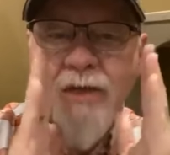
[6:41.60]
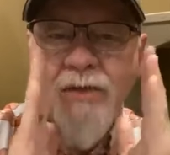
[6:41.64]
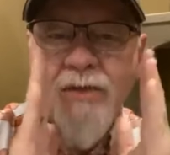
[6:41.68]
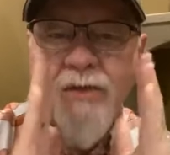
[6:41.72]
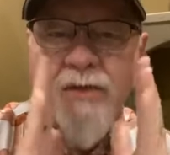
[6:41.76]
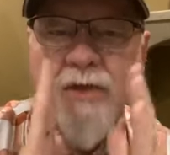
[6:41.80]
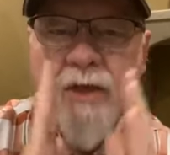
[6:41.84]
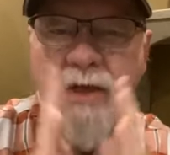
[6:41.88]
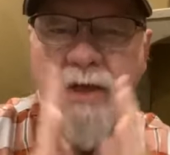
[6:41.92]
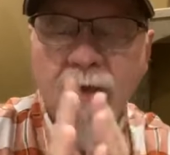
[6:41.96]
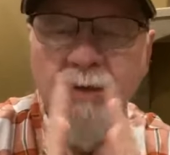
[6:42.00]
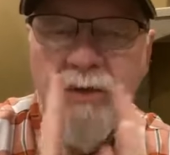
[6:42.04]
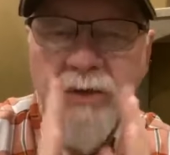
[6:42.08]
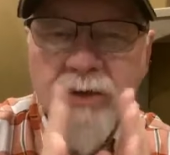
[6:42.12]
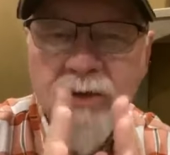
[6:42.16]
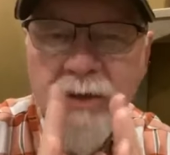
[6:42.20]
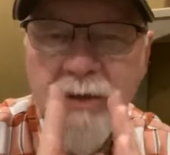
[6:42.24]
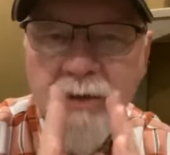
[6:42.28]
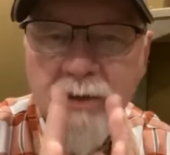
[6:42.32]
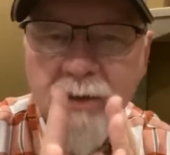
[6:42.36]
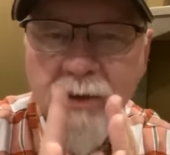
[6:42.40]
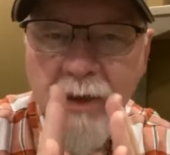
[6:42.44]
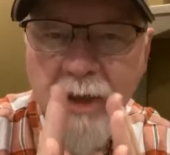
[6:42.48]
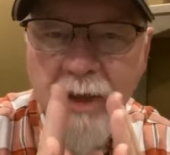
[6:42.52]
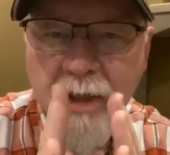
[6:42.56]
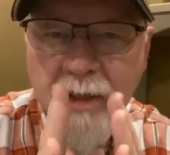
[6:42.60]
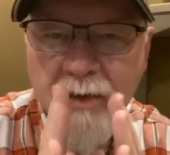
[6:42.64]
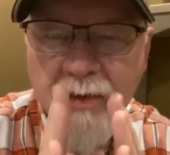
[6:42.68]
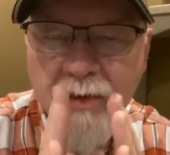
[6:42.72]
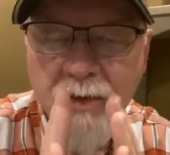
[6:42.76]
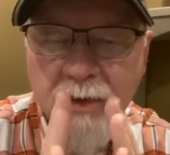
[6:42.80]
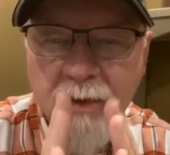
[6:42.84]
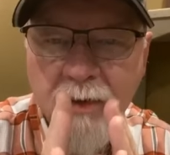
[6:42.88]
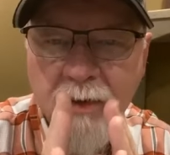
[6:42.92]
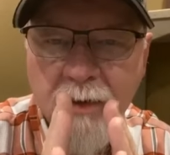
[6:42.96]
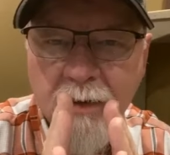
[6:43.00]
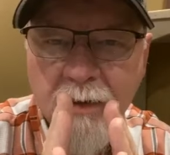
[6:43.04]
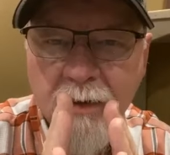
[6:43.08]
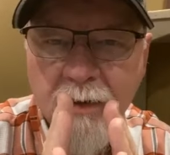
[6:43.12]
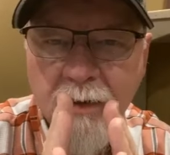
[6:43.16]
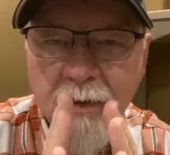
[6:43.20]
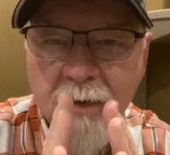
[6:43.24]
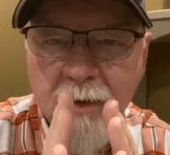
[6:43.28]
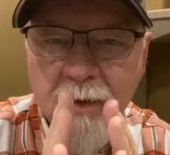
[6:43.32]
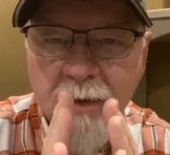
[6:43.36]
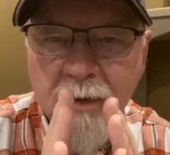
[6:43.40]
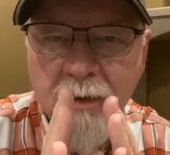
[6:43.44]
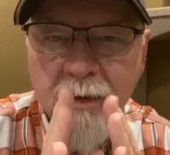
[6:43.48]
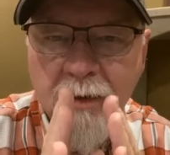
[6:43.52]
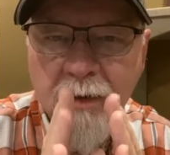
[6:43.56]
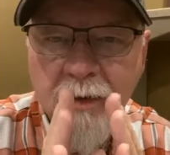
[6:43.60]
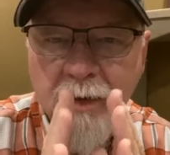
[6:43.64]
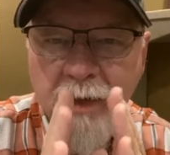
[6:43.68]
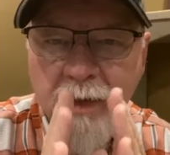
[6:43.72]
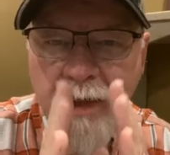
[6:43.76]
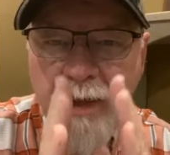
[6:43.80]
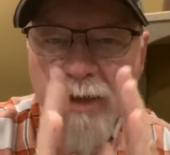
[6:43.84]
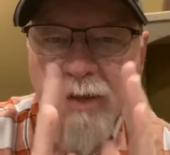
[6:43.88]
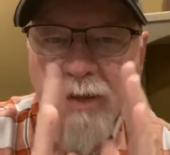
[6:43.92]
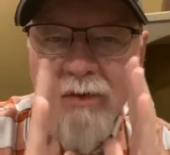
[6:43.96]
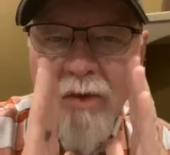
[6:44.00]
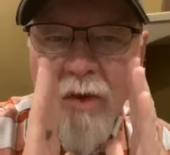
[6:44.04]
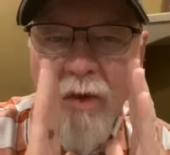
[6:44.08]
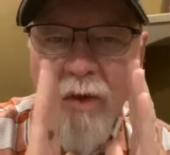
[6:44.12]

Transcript: a single cylinder engine in its